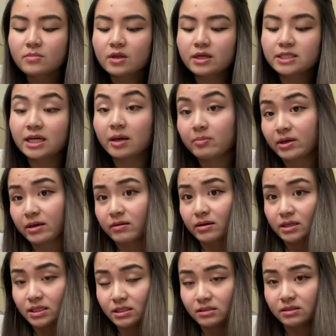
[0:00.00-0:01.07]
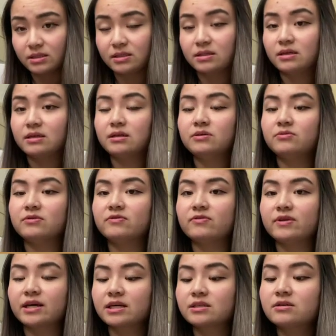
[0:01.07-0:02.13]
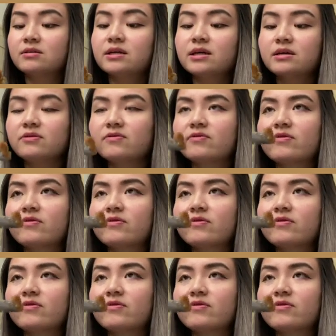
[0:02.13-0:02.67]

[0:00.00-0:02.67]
time like this to sit and reflect on life,